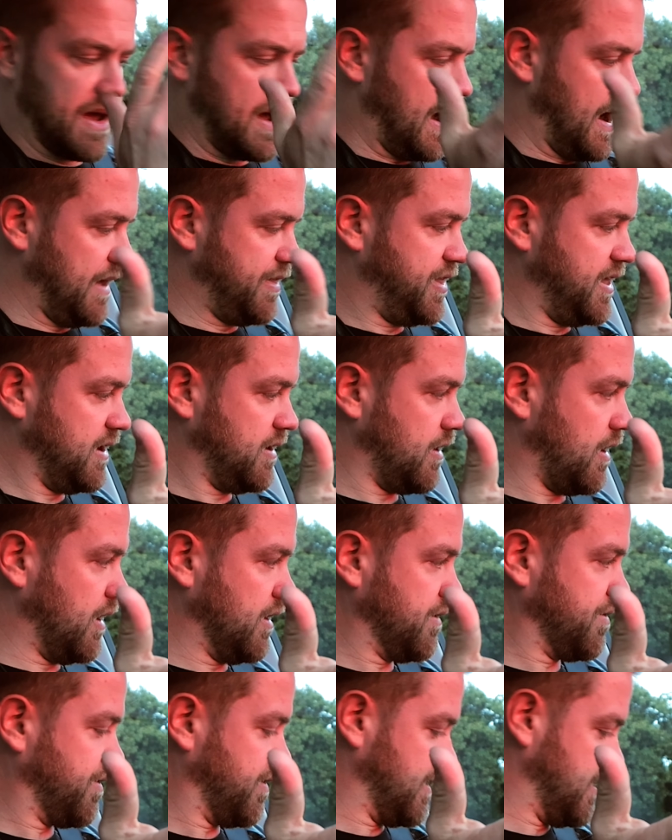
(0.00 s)
I think,
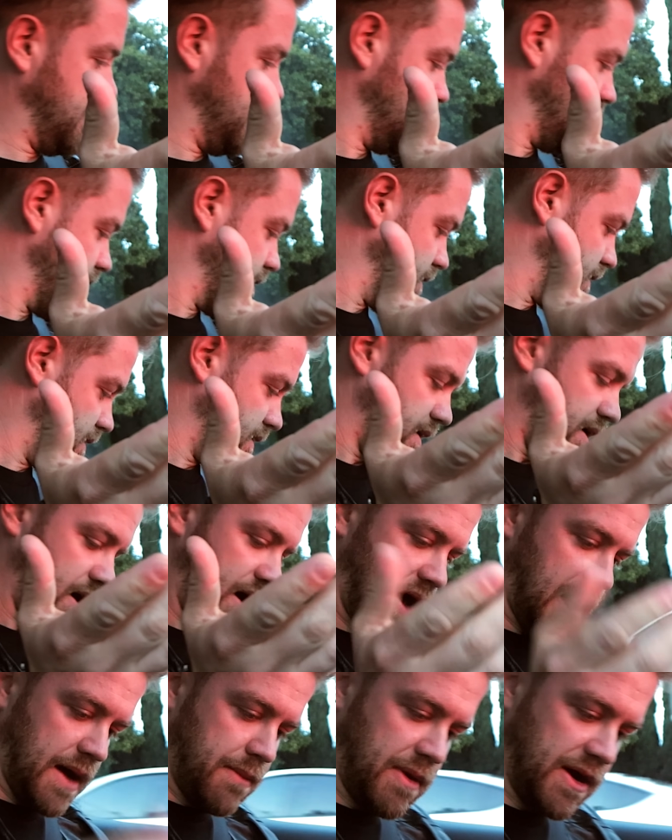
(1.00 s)
honestly,
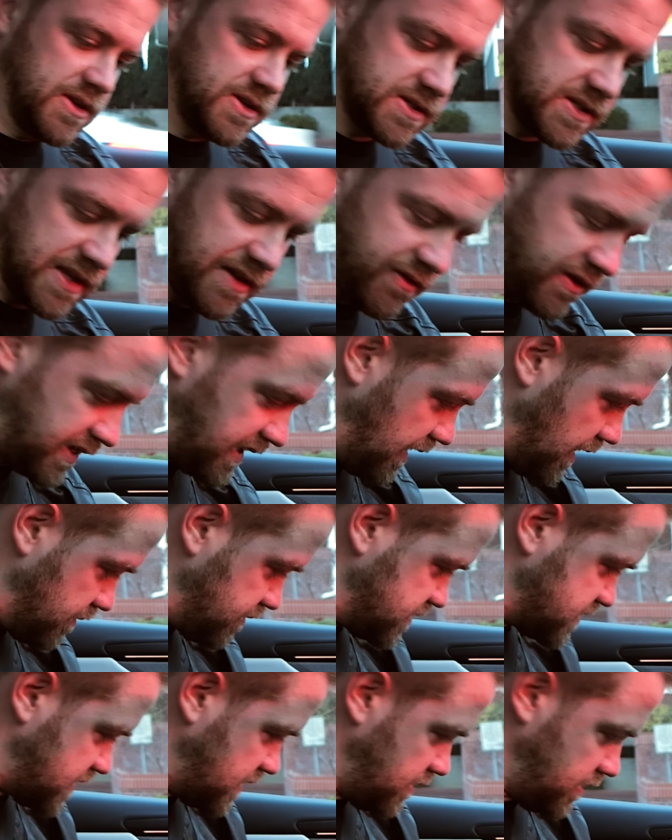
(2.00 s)
I might just leave it there. I'm
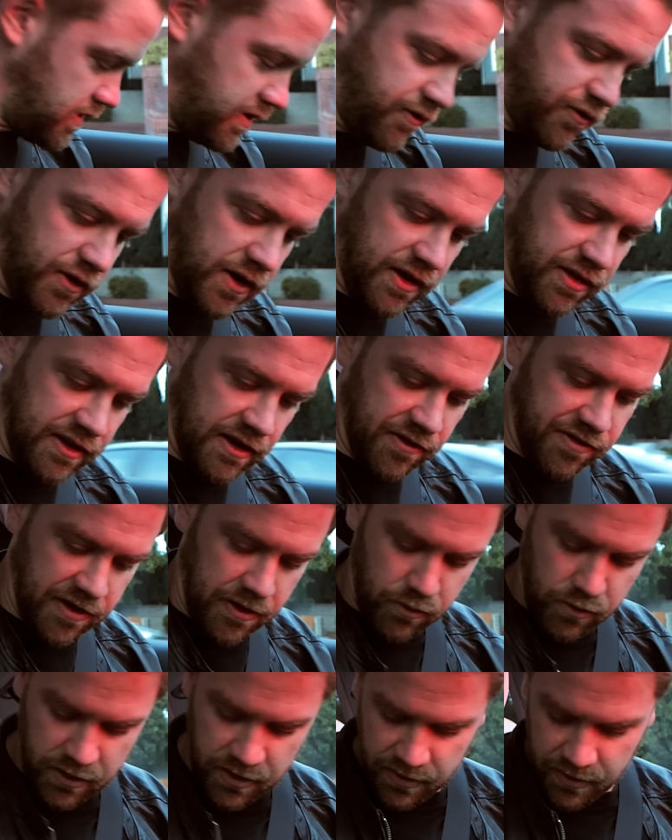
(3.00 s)
just going to look for anything else I
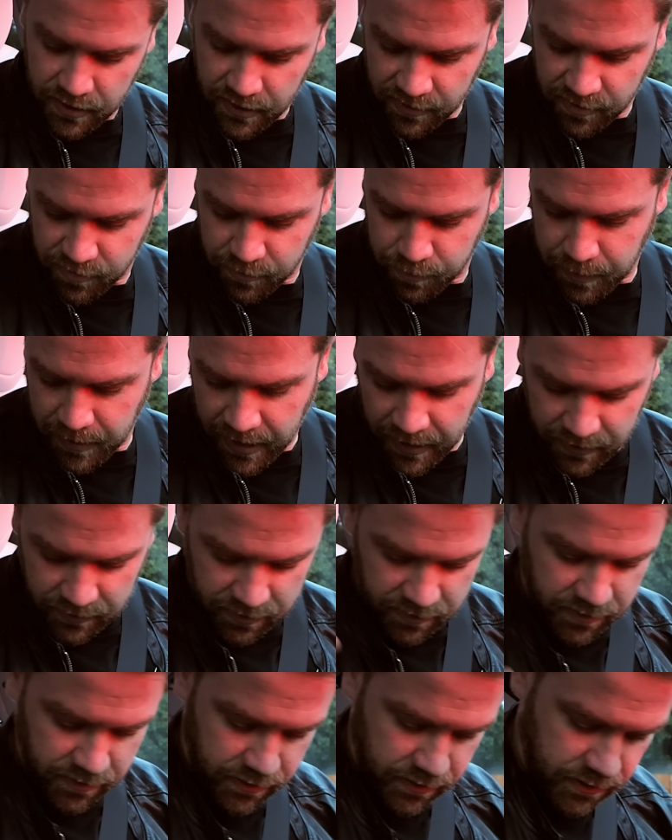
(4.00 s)
wouldn't
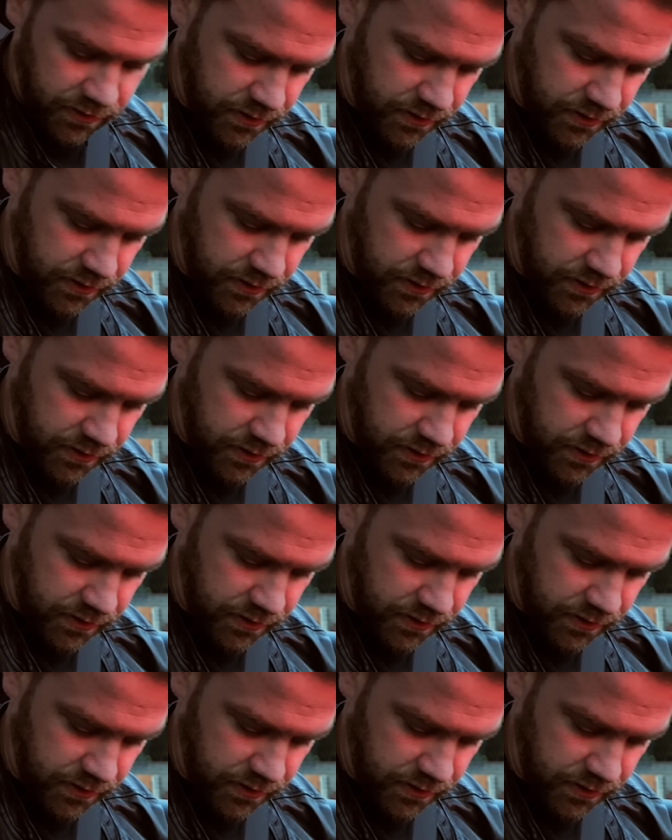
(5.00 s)
expect.